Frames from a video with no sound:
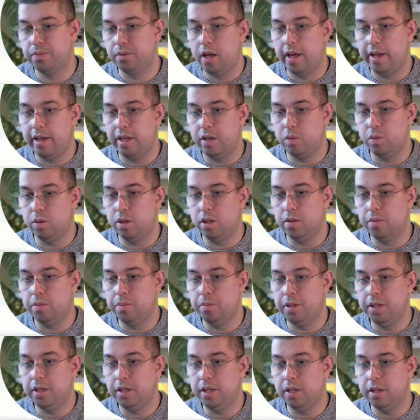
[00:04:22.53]
And it will
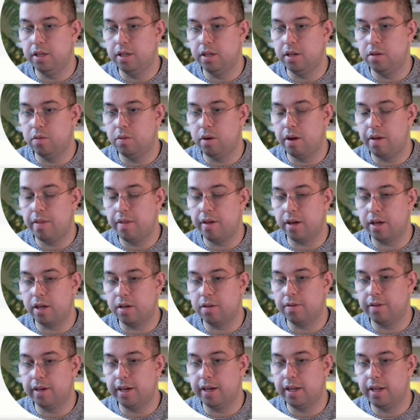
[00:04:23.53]
be rather
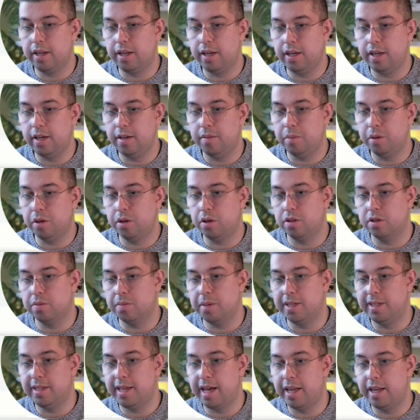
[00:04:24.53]
quickly because my
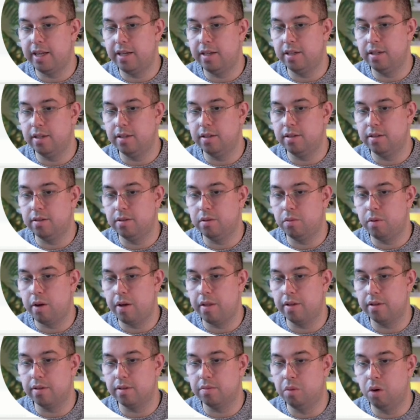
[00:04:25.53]
tenant is rather
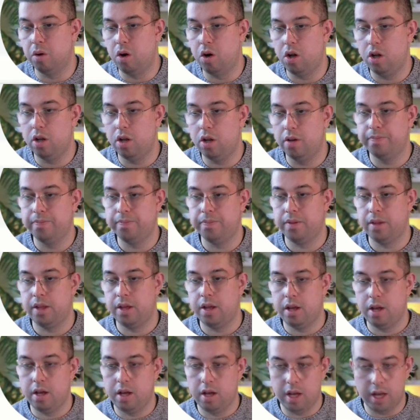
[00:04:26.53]
small.
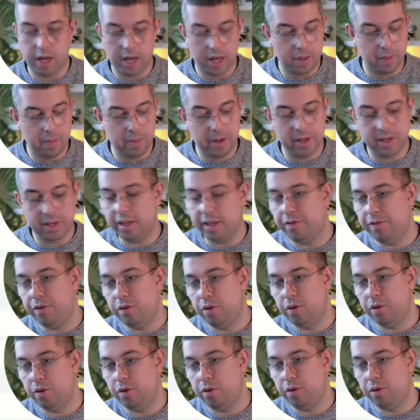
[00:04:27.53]
But if you
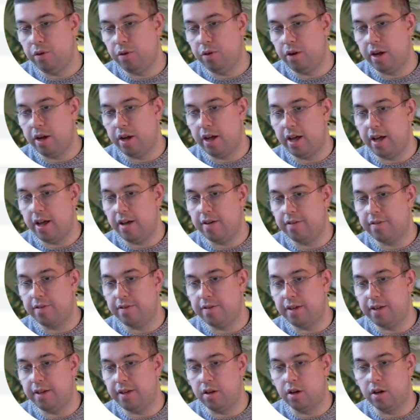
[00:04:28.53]
have a lot of
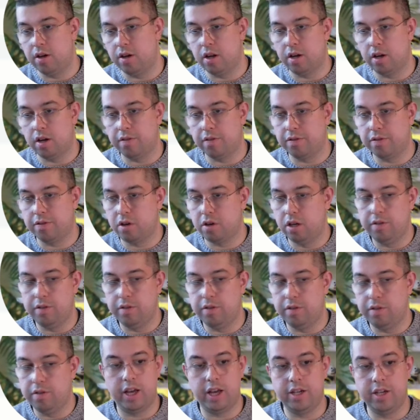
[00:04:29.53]
configuration set up
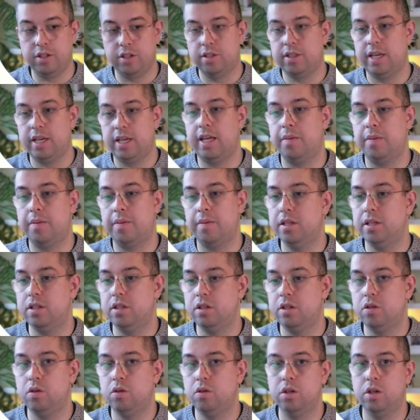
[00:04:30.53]
in
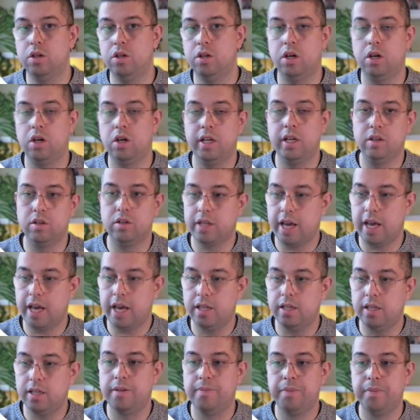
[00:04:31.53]
your tenant,
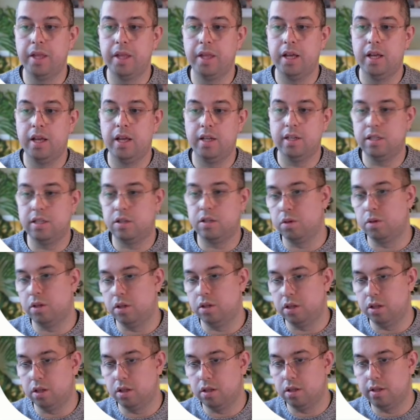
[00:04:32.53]
this will
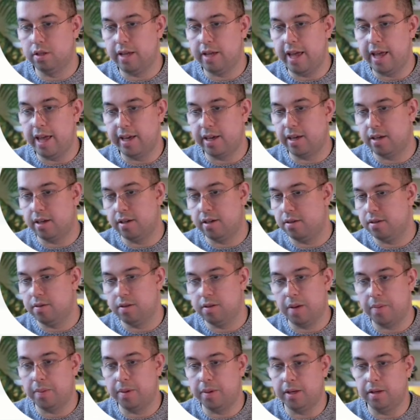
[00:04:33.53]
take,
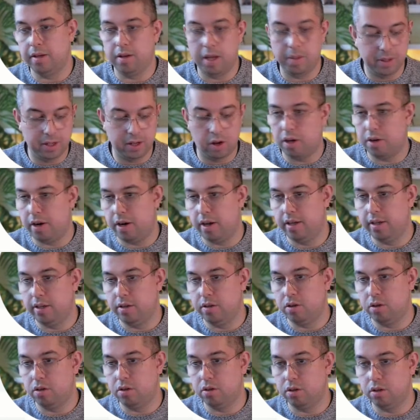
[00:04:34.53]
a bit longer
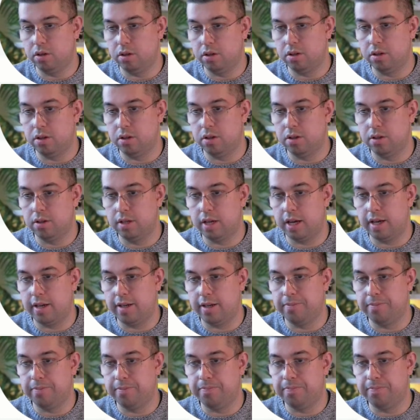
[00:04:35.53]
on your side.